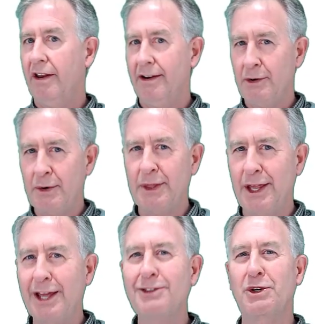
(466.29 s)
And I know what
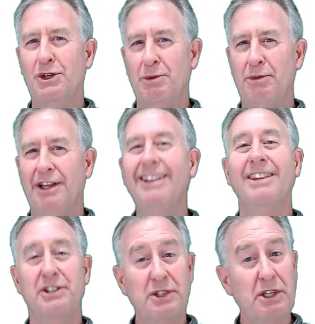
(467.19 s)
the answer should be.
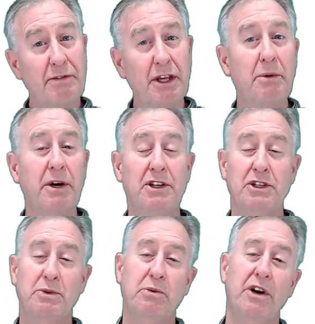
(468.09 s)
Let's see if the
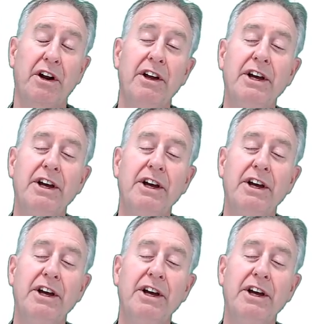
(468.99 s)
equations work.